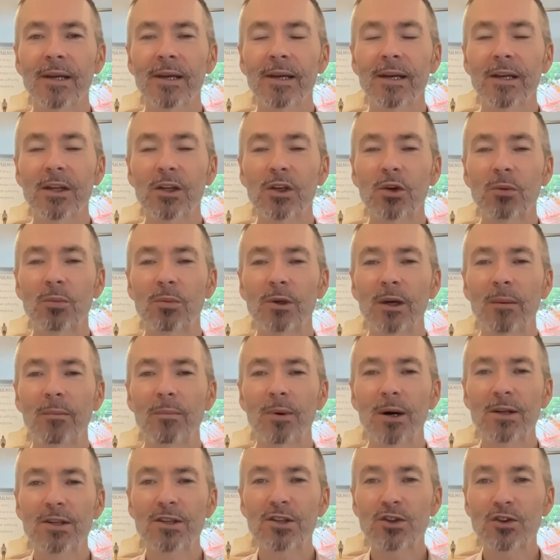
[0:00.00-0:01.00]
It could be a
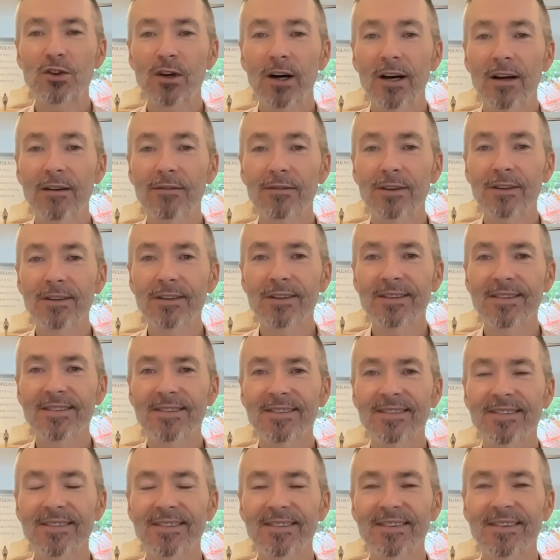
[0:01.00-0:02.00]
bus driver,
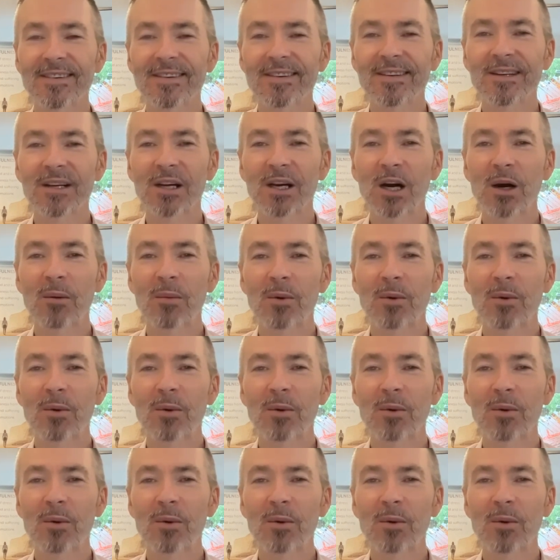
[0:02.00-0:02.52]
a